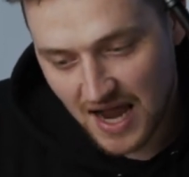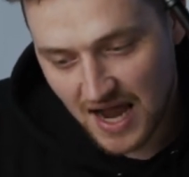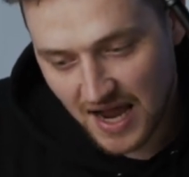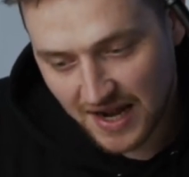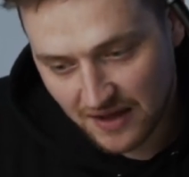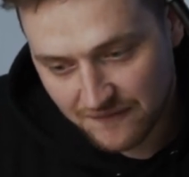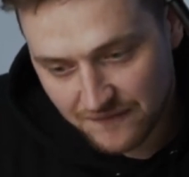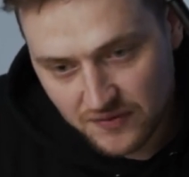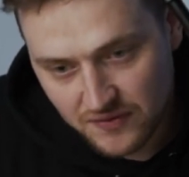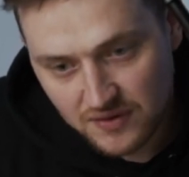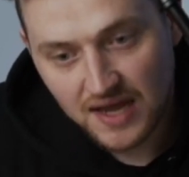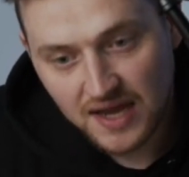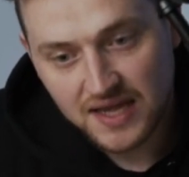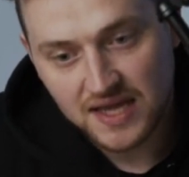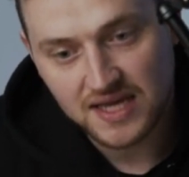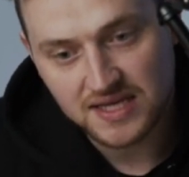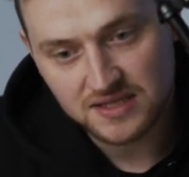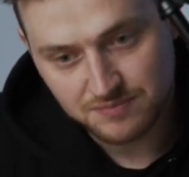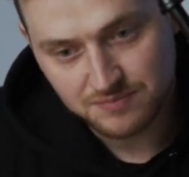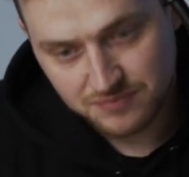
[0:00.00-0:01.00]
And I feel like
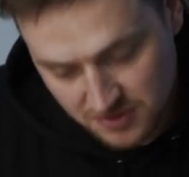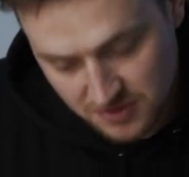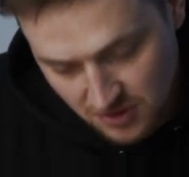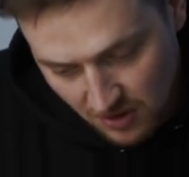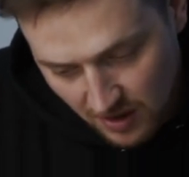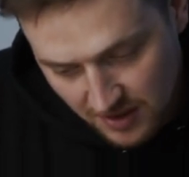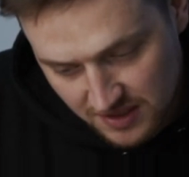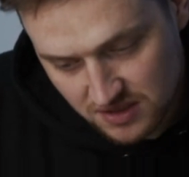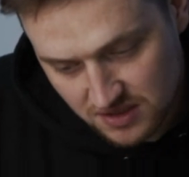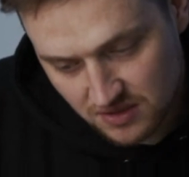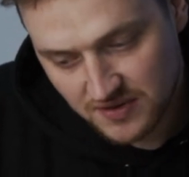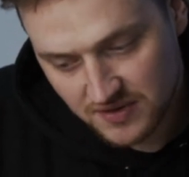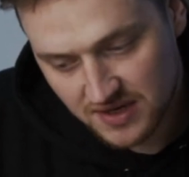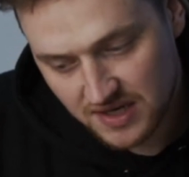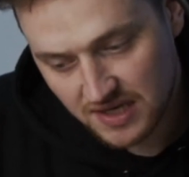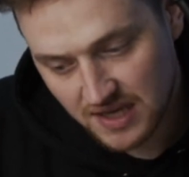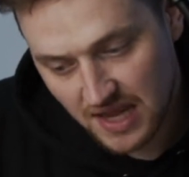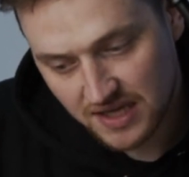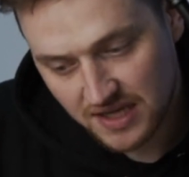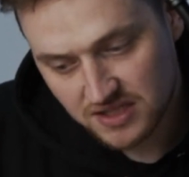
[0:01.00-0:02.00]
it is starting to
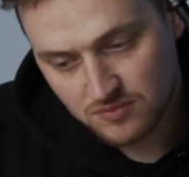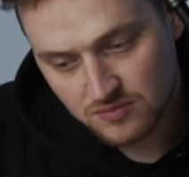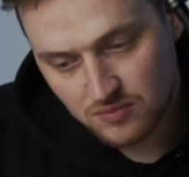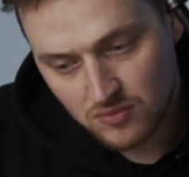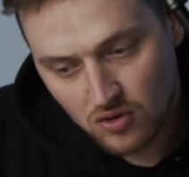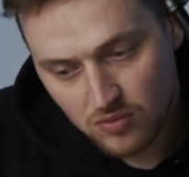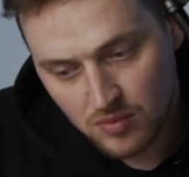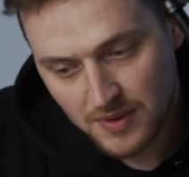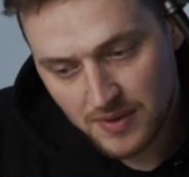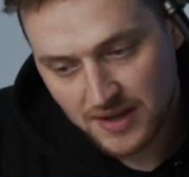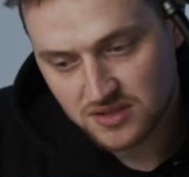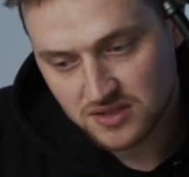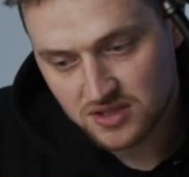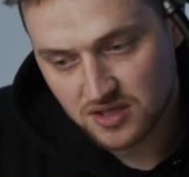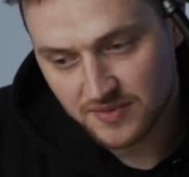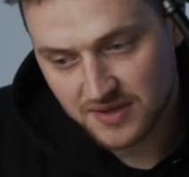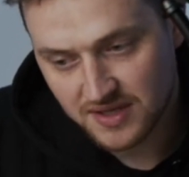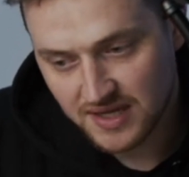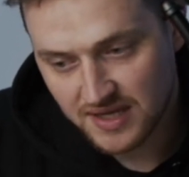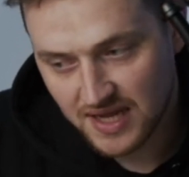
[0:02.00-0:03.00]
really get some more
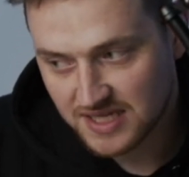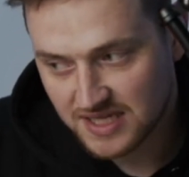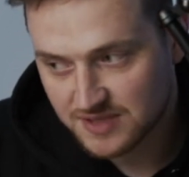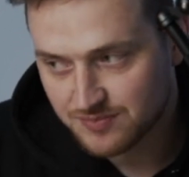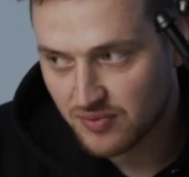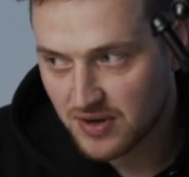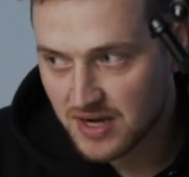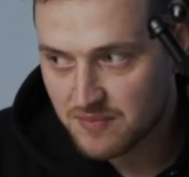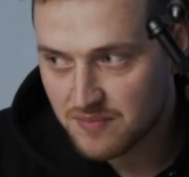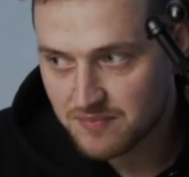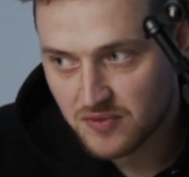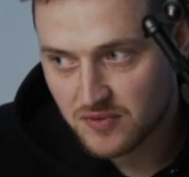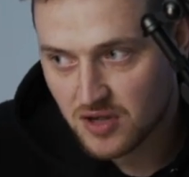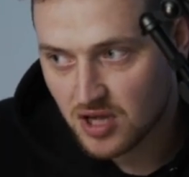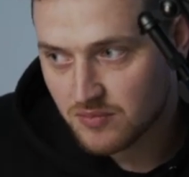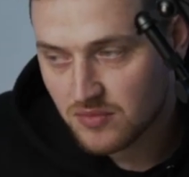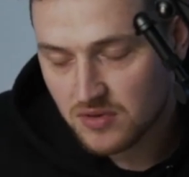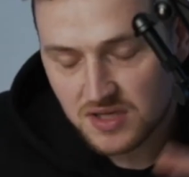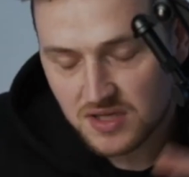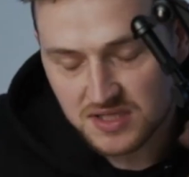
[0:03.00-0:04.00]
momentum, and it's bringing
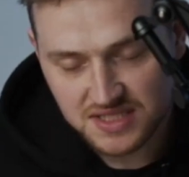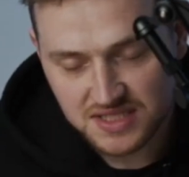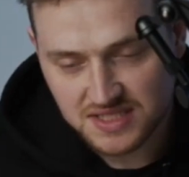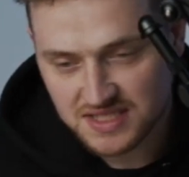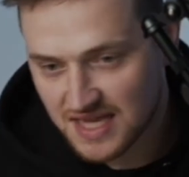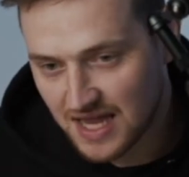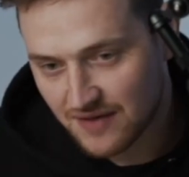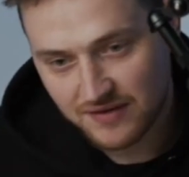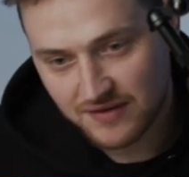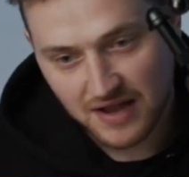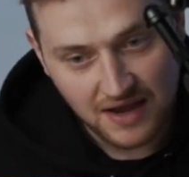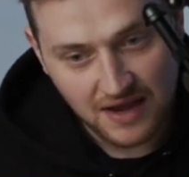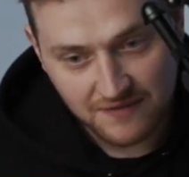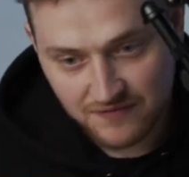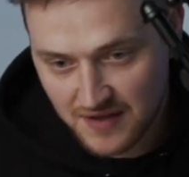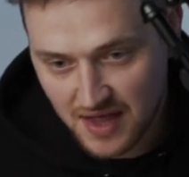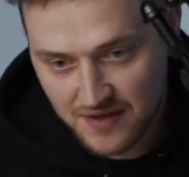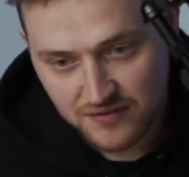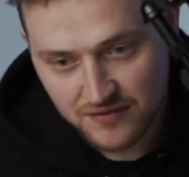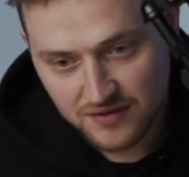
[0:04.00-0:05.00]
communities together
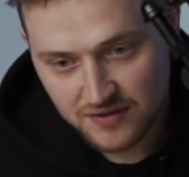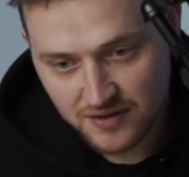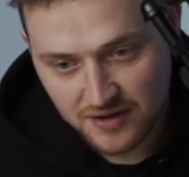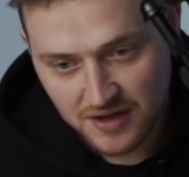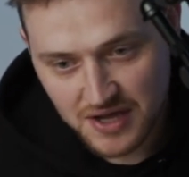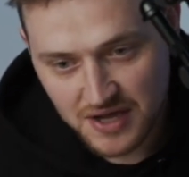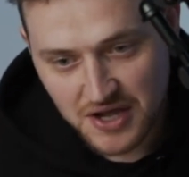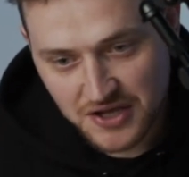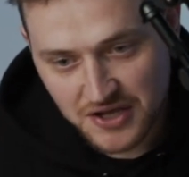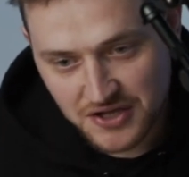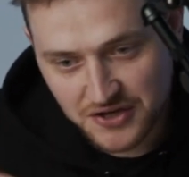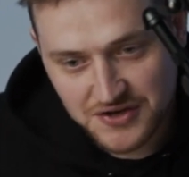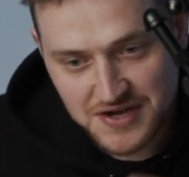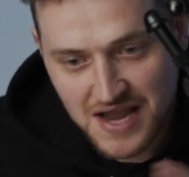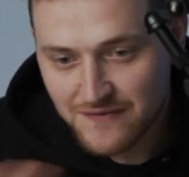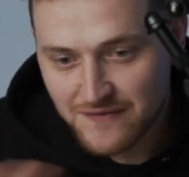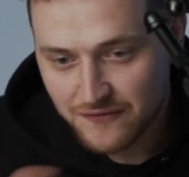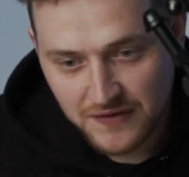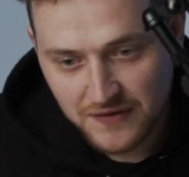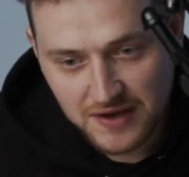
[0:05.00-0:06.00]
that you'd
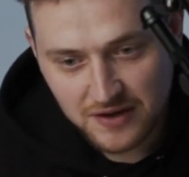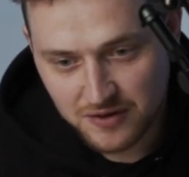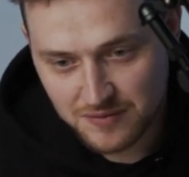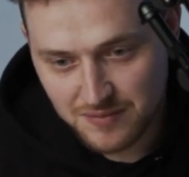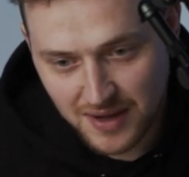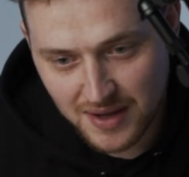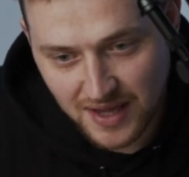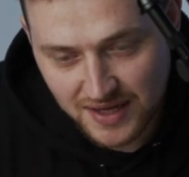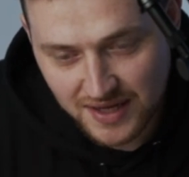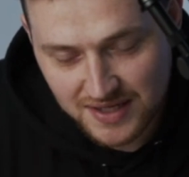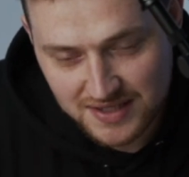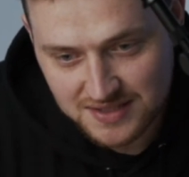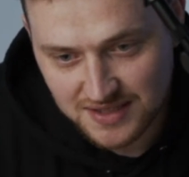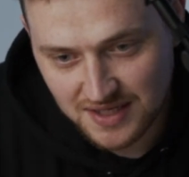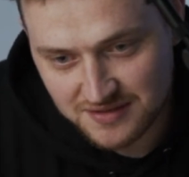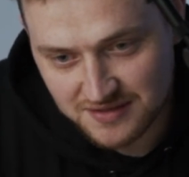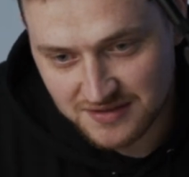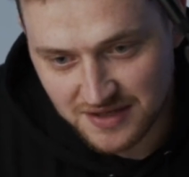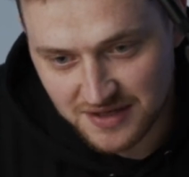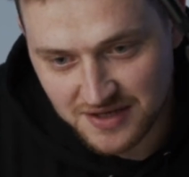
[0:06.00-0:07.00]
never think could mix
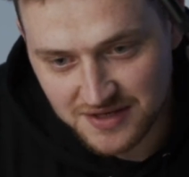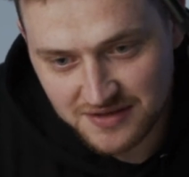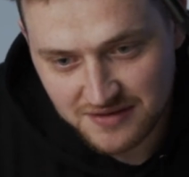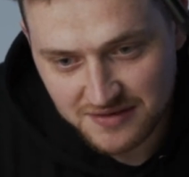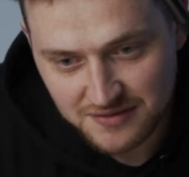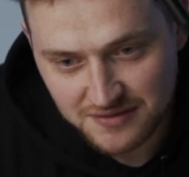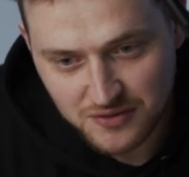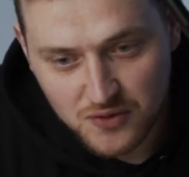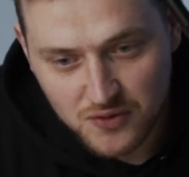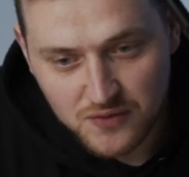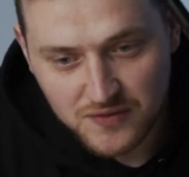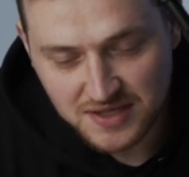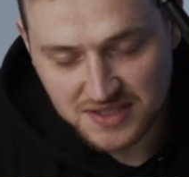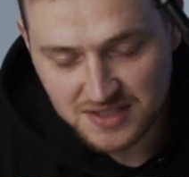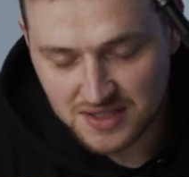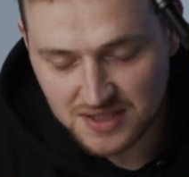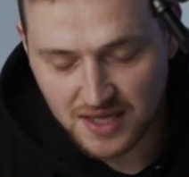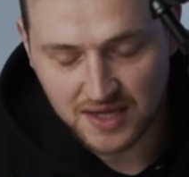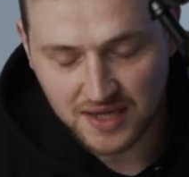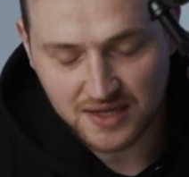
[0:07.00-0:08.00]
and do
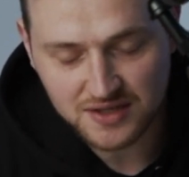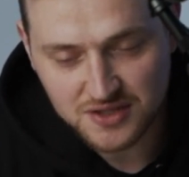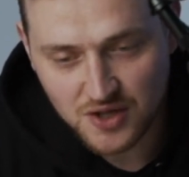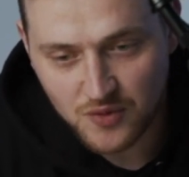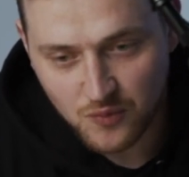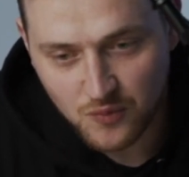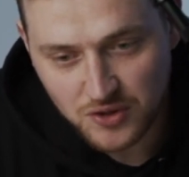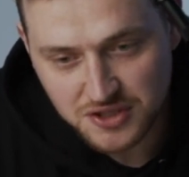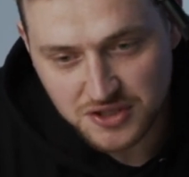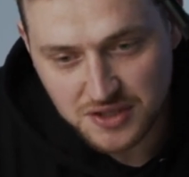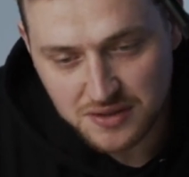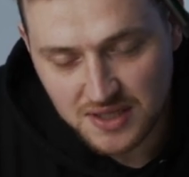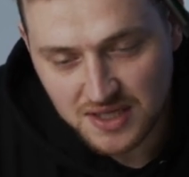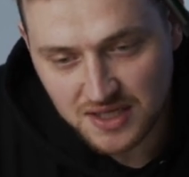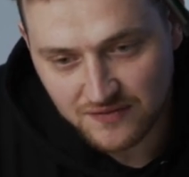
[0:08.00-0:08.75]
this thing. So what do you think?